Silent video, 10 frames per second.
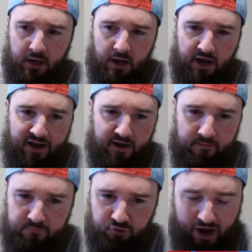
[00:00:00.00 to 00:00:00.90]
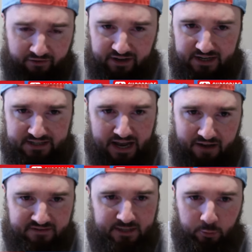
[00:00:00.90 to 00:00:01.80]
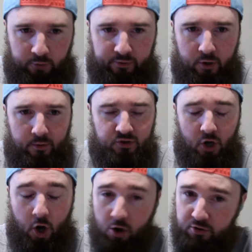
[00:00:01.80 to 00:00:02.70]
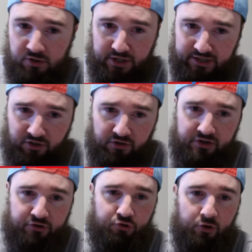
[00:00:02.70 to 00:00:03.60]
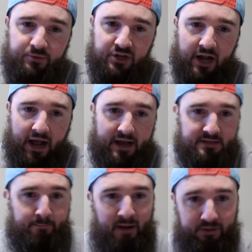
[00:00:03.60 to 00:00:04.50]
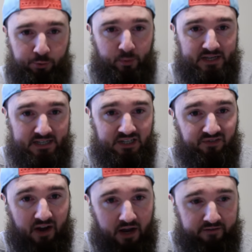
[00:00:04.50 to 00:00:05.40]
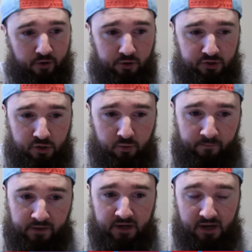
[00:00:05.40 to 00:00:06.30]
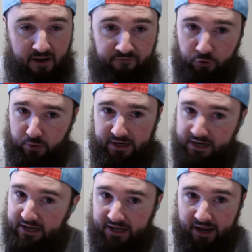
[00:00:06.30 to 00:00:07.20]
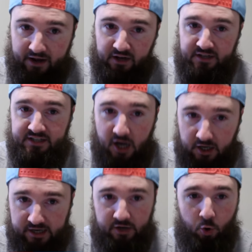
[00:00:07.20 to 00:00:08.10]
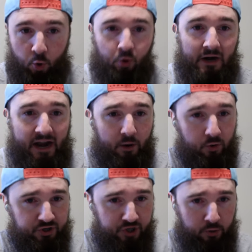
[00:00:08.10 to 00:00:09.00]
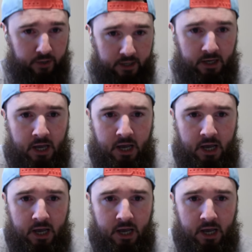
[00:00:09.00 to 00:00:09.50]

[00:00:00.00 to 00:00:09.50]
DraftKings, they have similar promos. All those links are in the description, guys. Bet365 also, if you're in Indiana, Kentucky, or Arizona,